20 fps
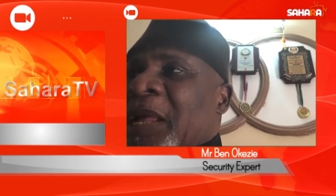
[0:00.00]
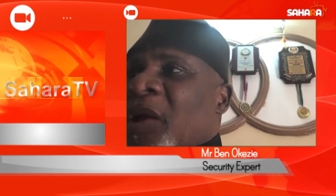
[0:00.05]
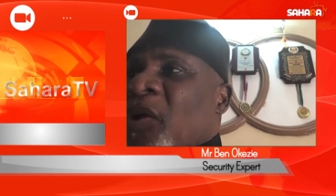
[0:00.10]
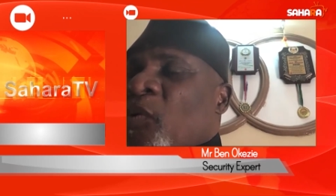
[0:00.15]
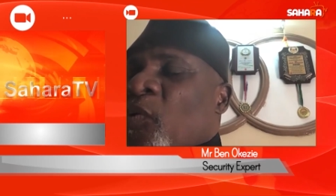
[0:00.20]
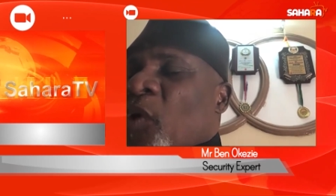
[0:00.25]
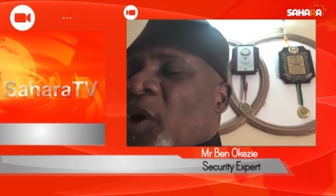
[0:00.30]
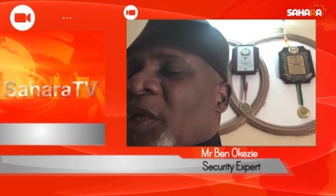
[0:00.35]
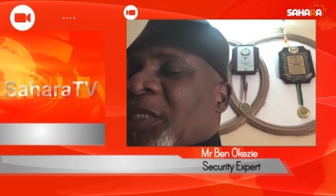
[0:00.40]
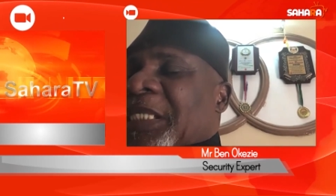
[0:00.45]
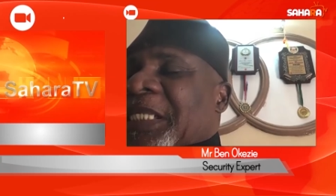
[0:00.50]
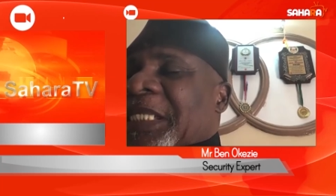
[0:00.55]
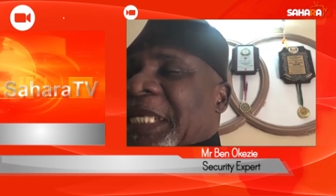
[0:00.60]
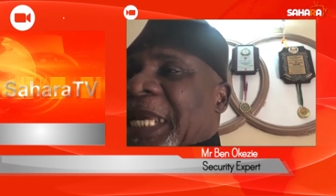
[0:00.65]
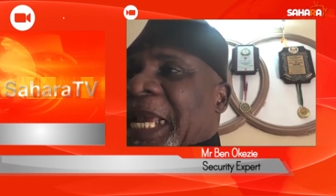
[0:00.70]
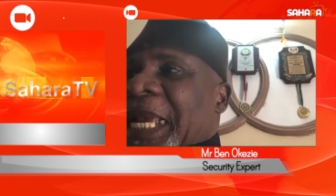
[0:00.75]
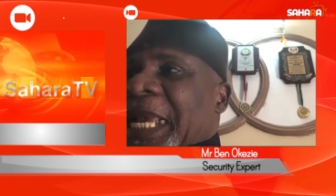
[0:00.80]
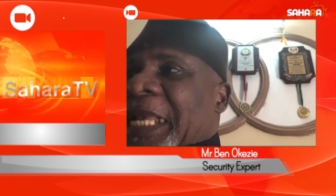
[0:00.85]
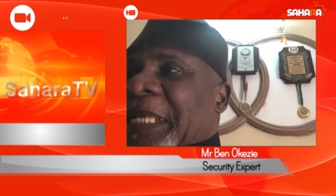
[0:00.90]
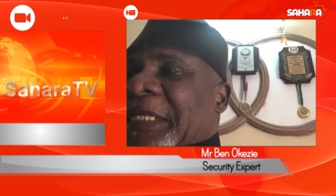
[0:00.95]
what
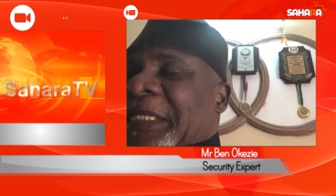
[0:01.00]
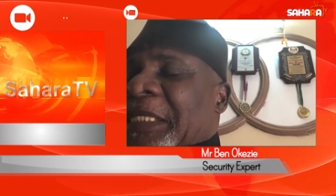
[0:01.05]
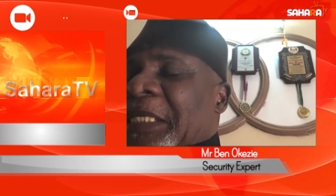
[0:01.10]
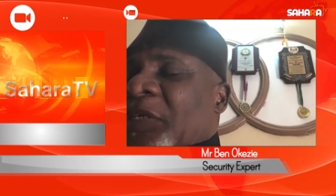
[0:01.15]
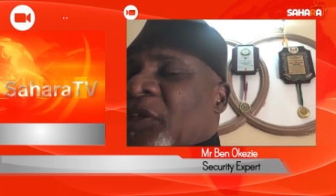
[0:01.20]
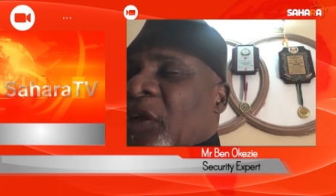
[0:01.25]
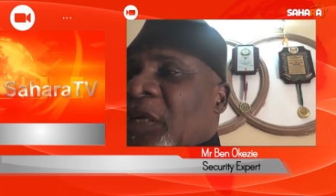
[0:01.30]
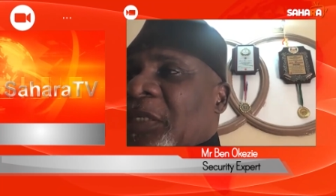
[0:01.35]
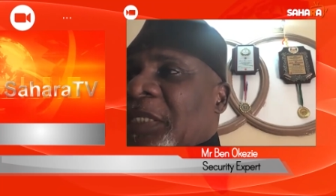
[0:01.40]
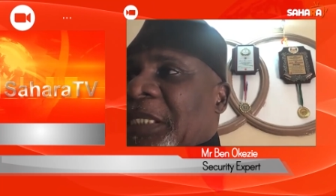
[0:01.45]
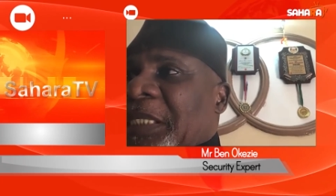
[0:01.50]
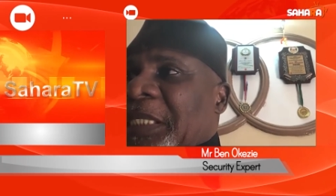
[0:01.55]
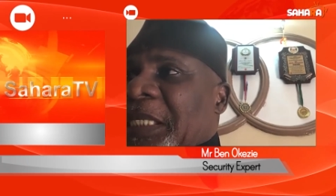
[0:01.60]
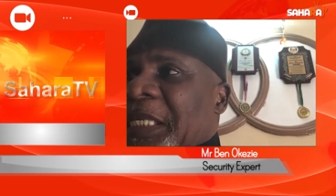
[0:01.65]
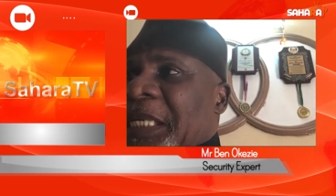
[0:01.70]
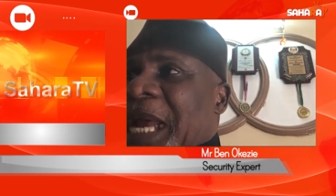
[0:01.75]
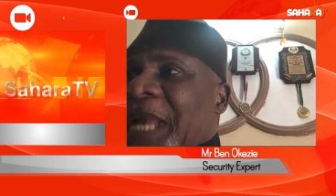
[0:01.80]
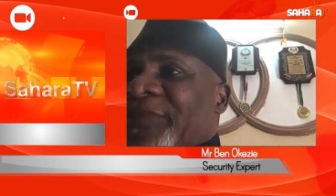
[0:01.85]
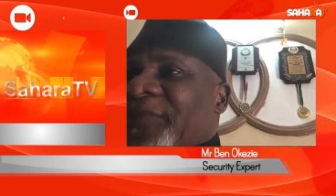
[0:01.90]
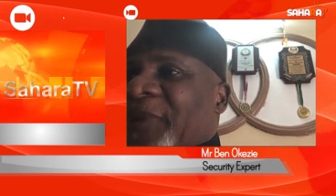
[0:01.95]
their
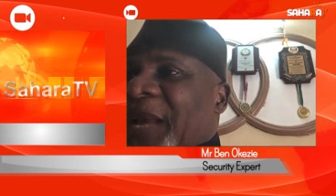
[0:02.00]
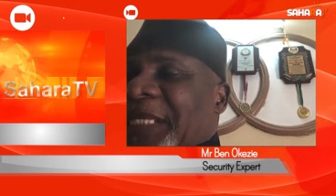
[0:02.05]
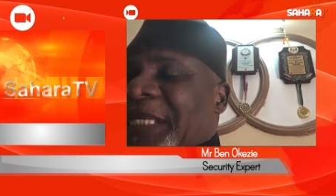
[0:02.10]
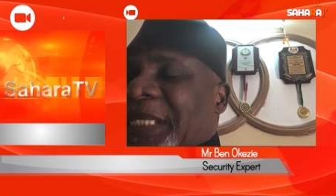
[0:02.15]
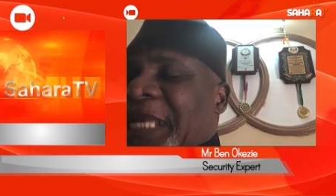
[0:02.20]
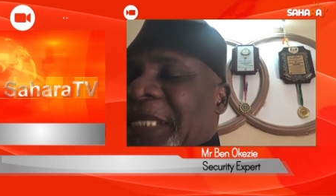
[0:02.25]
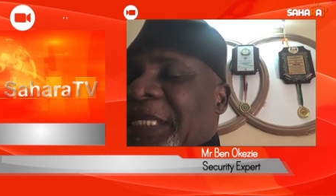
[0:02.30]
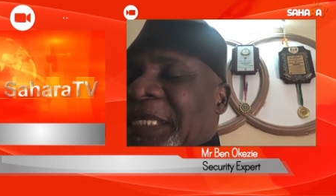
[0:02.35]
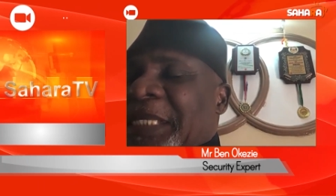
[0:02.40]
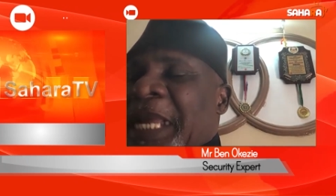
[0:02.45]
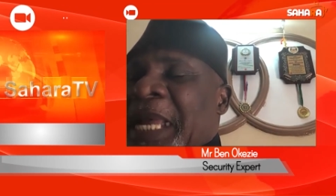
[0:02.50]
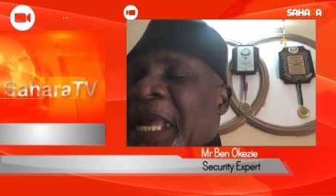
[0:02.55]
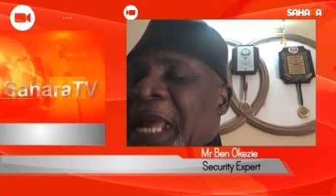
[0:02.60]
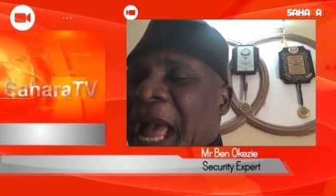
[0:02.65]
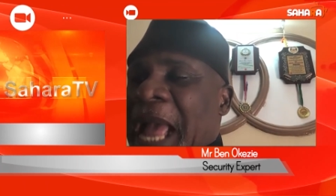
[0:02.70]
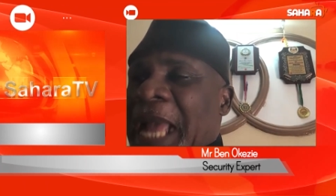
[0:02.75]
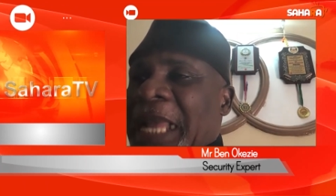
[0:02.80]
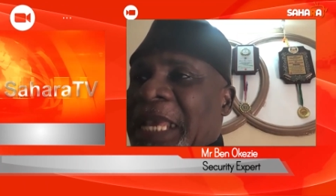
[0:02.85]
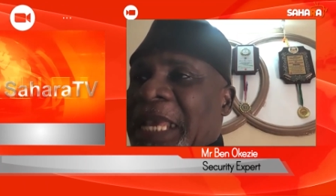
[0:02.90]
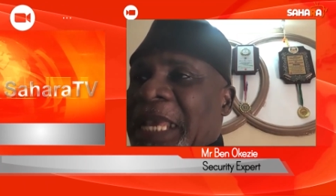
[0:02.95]
security advisors
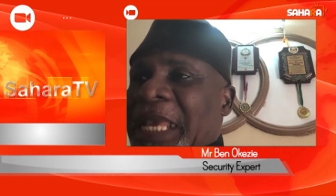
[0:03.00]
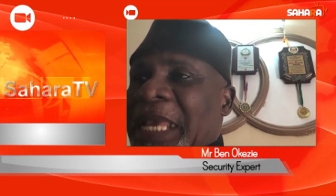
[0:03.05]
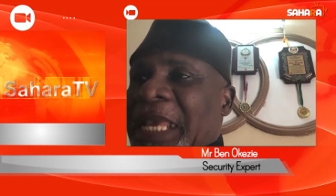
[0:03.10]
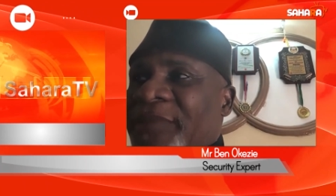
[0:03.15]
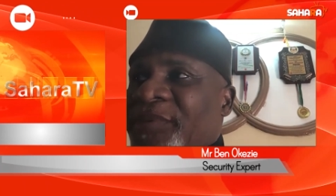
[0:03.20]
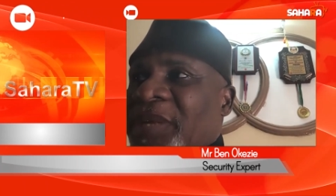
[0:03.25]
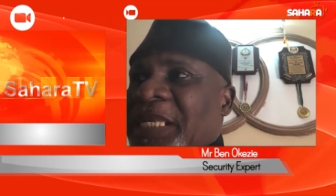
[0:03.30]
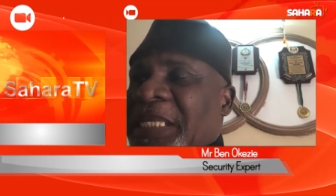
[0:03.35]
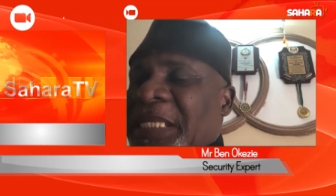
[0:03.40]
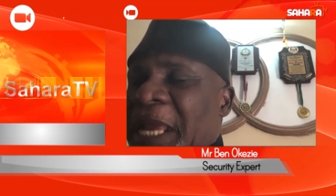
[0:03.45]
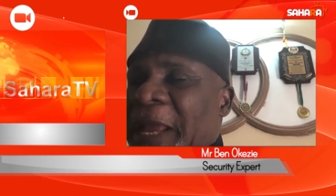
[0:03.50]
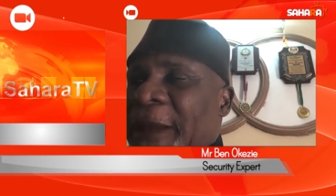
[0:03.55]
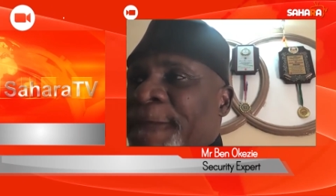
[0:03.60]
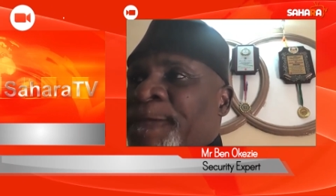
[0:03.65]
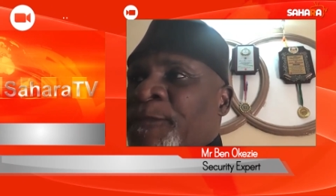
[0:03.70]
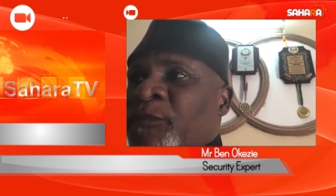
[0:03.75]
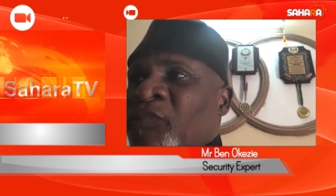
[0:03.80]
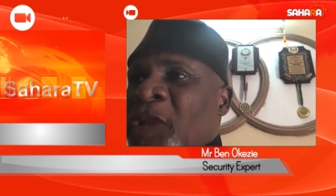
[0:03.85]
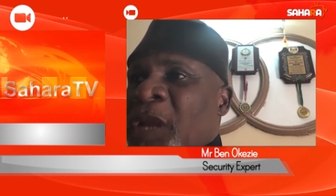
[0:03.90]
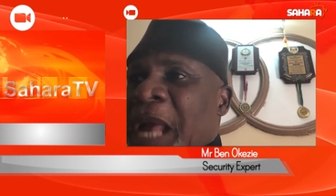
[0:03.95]
are giving
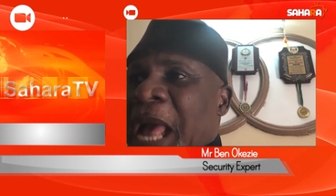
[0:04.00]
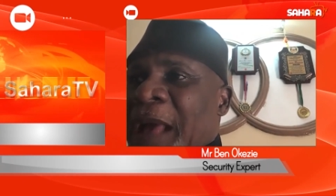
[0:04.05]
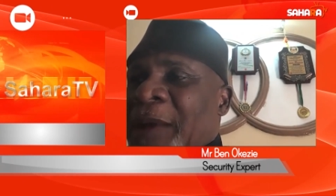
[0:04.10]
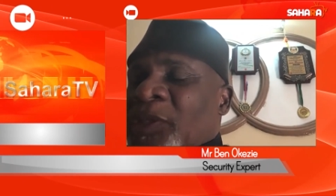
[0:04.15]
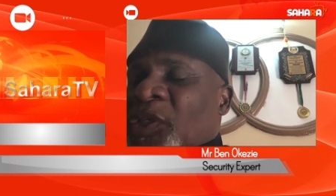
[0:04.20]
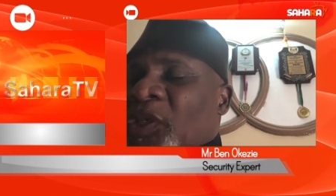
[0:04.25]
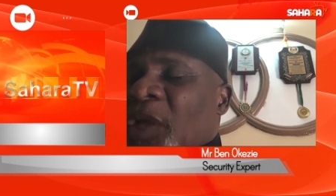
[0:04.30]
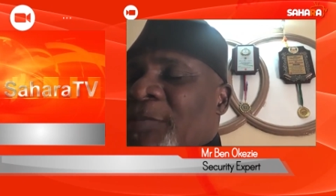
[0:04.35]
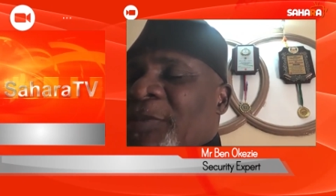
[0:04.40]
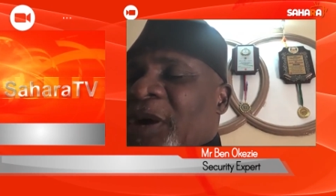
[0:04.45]
them, and some